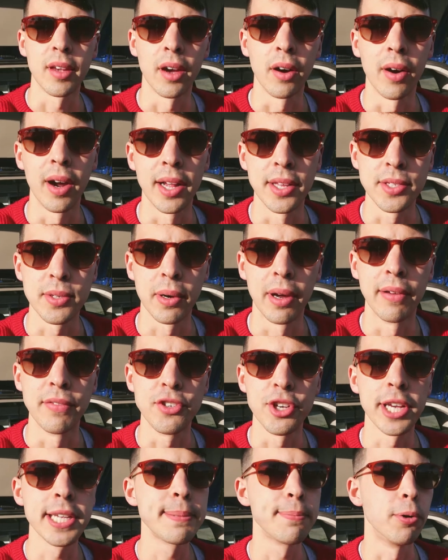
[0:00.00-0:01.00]
Alright, so I've
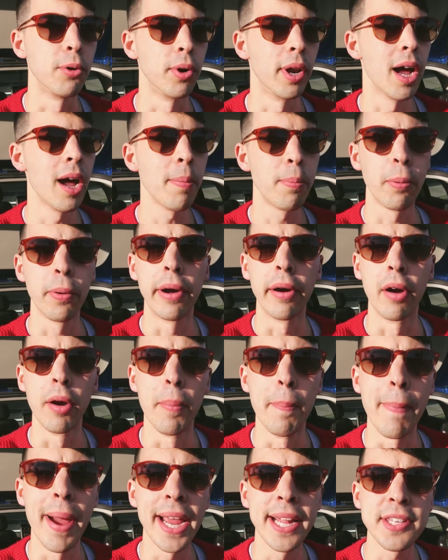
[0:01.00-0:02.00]
just pulled up. We're
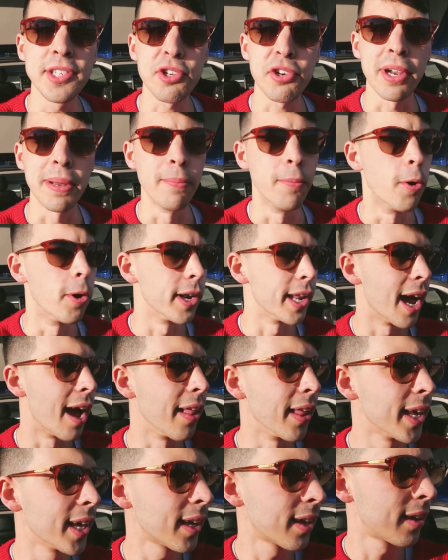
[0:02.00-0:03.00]
on Main Street
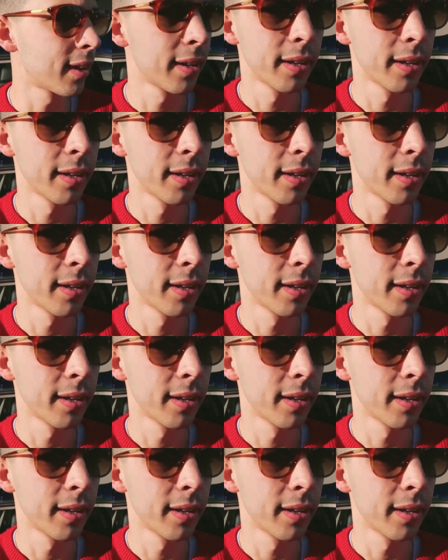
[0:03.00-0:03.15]
Mordialloc.